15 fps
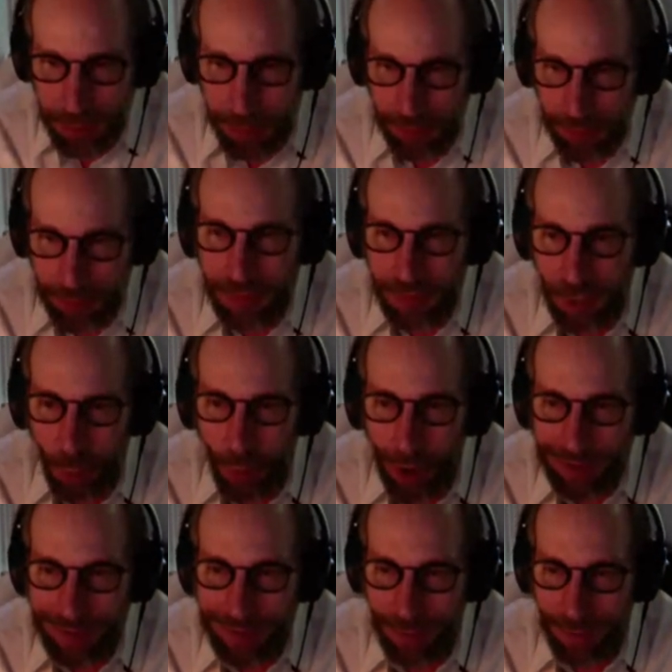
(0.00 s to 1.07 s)
but it still
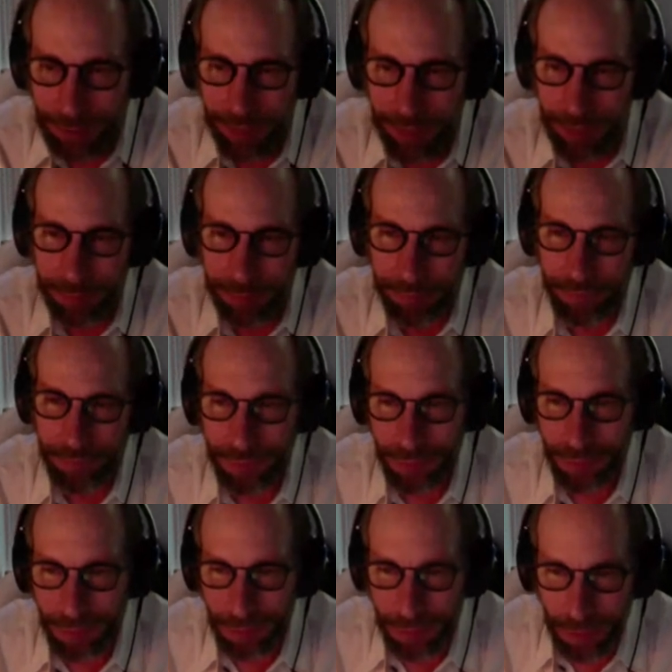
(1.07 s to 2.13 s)
weighs something.
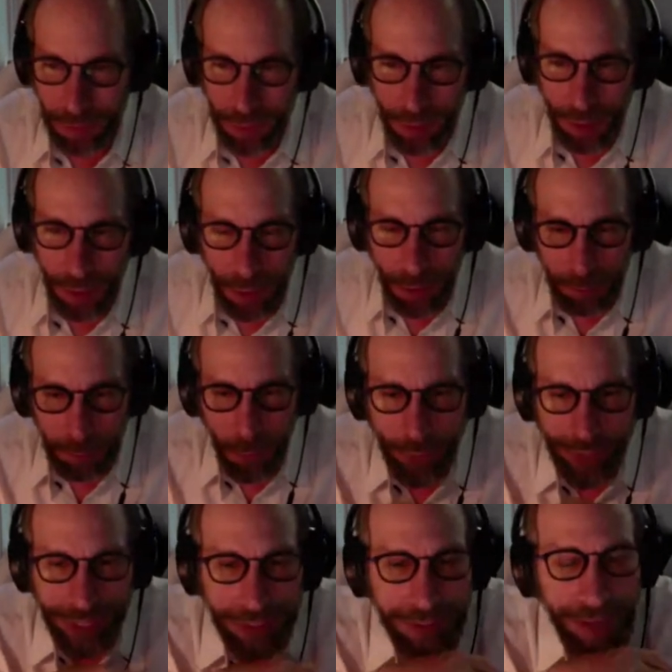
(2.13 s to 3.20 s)
But we
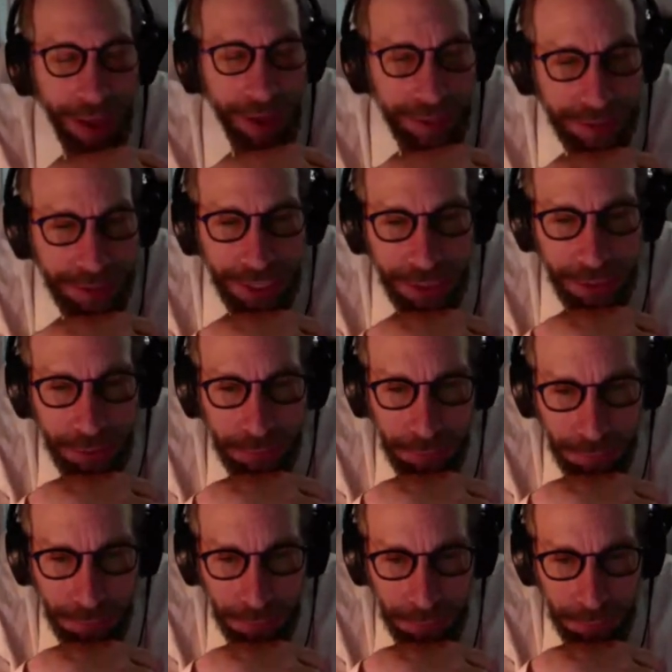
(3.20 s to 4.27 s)
could calculate
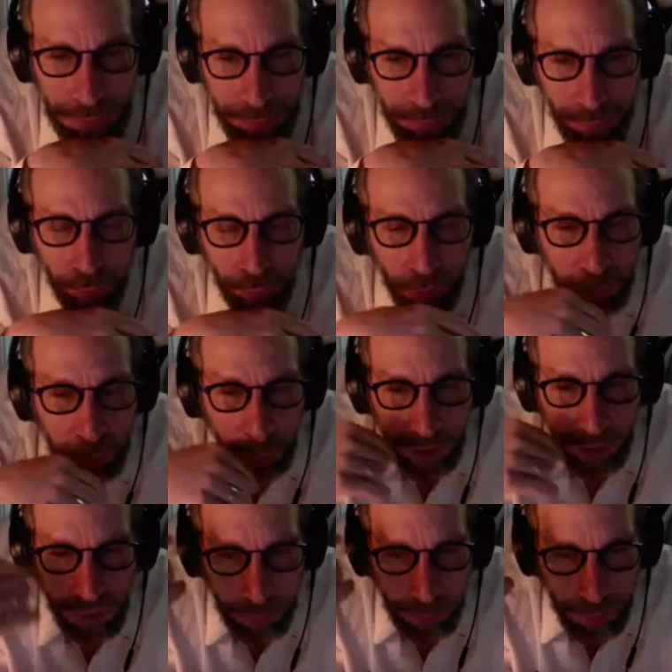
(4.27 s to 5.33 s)
from first
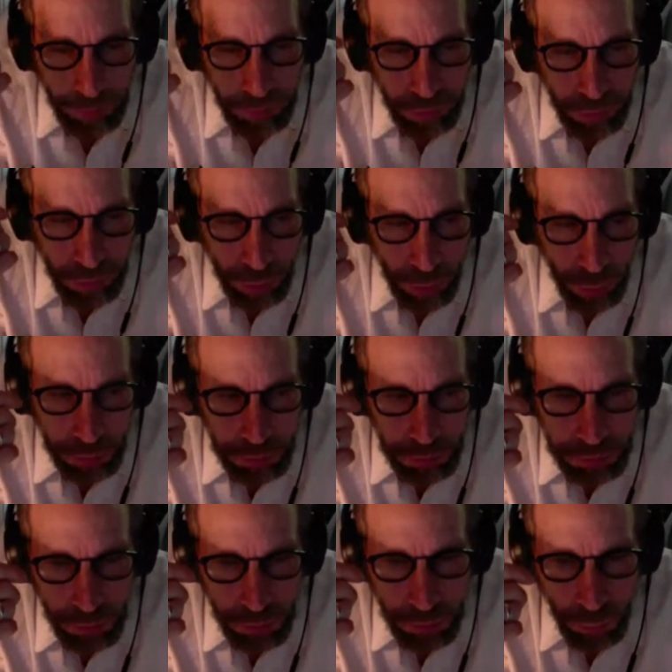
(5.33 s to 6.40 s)
principles,
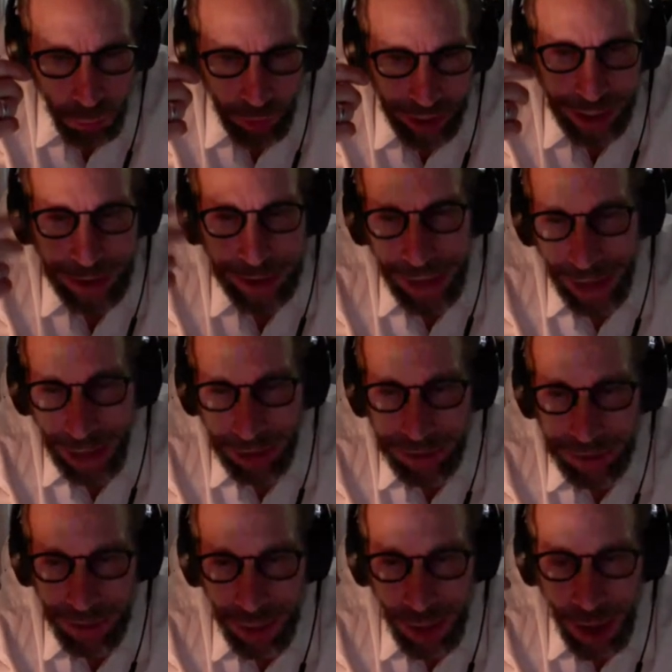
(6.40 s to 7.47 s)
we could
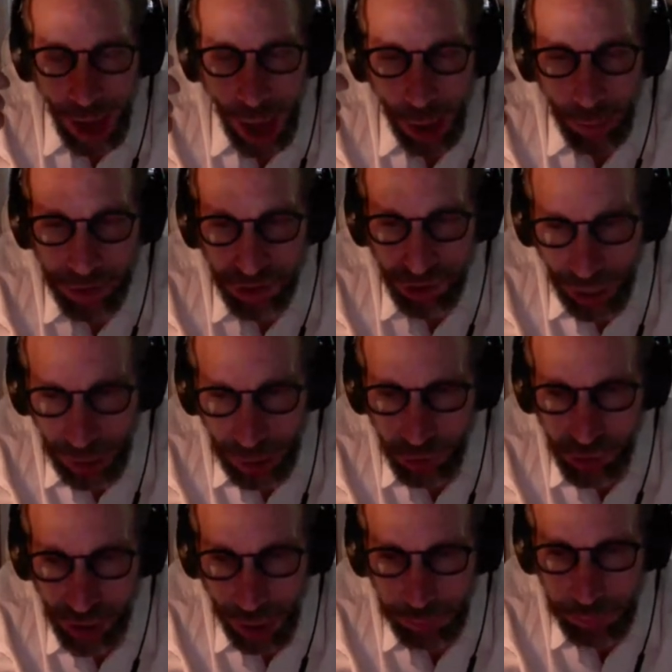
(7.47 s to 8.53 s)
guess how much
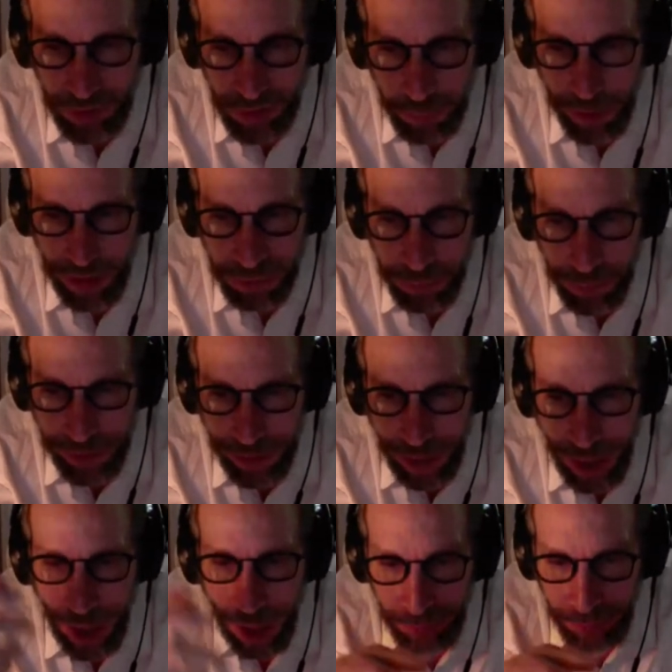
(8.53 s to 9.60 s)
energy empty space might
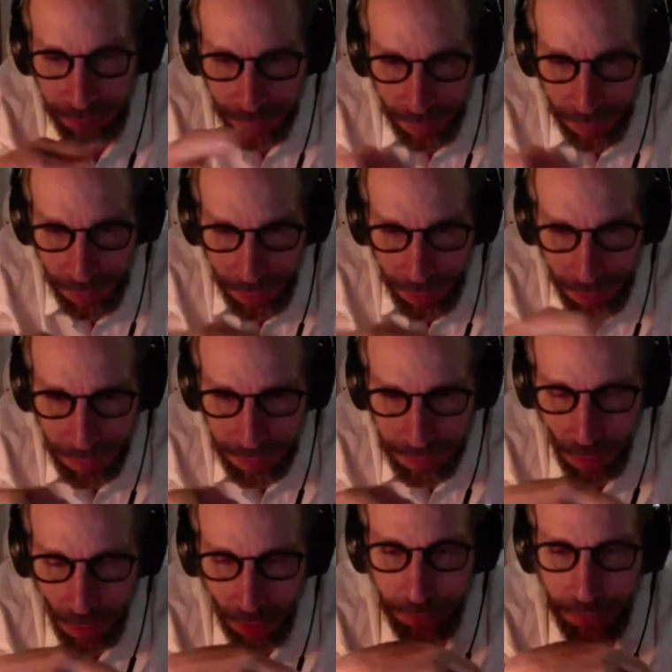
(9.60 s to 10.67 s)
have in this
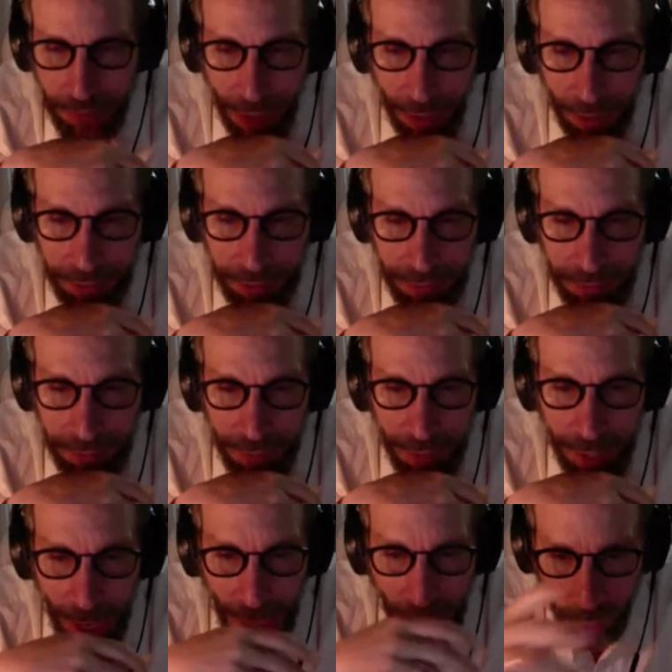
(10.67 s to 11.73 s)
kind of analysis.
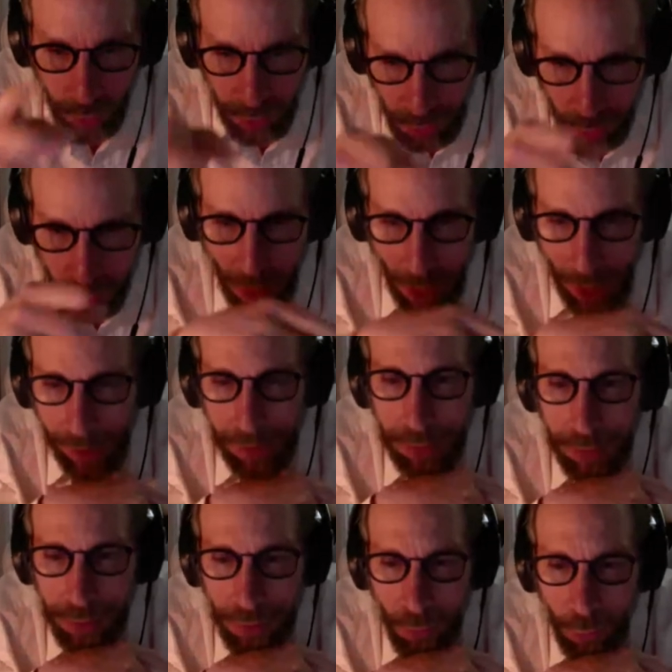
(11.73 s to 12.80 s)
And we do that,
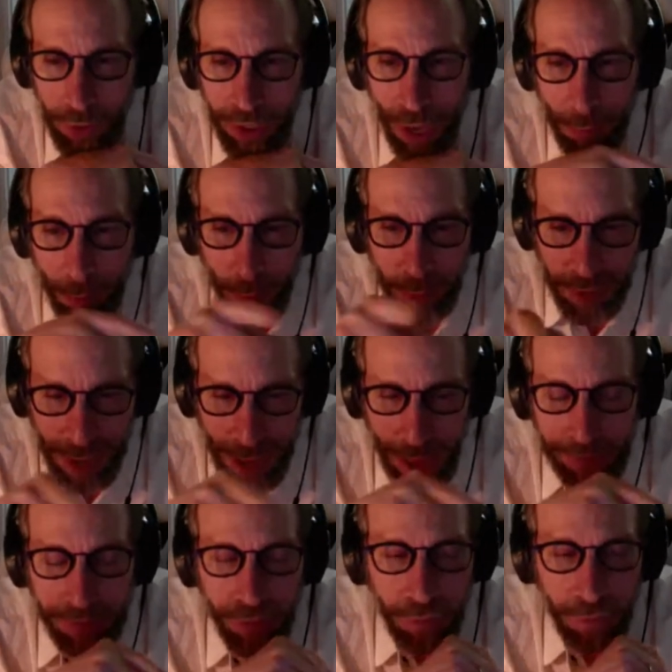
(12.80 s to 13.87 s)
we come up with an
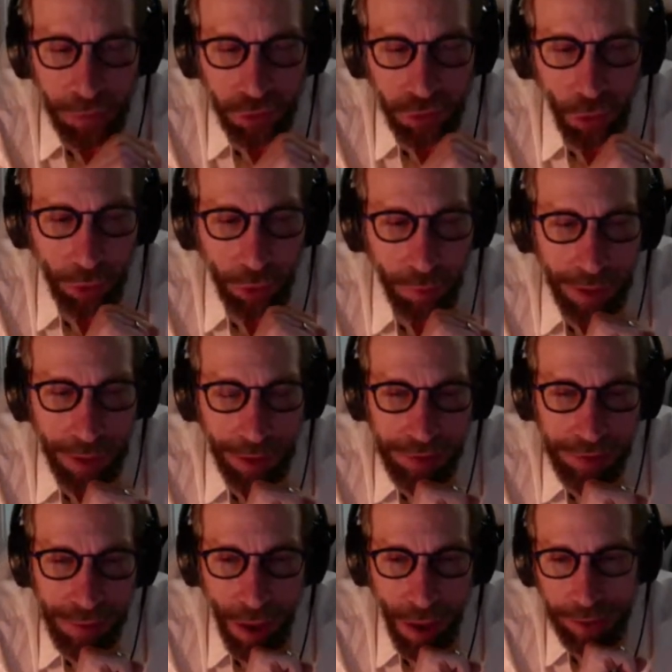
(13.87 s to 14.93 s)
answer that's shown on the next
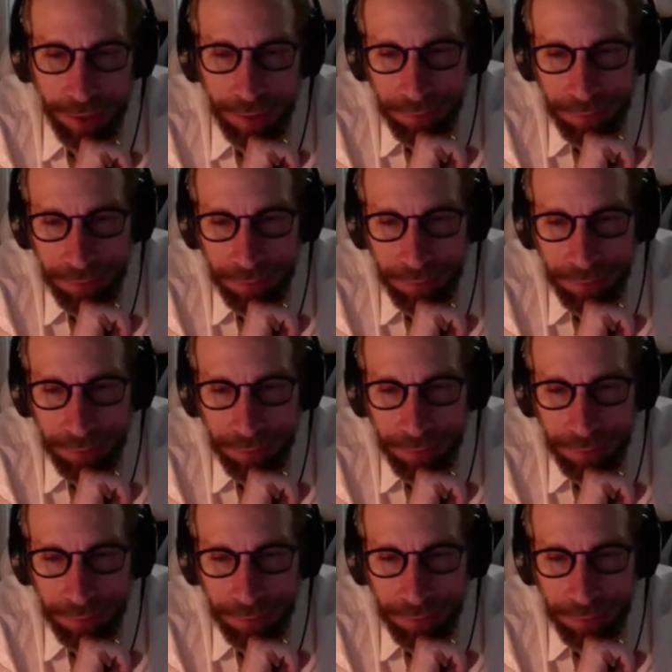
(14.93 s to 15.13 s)
slide.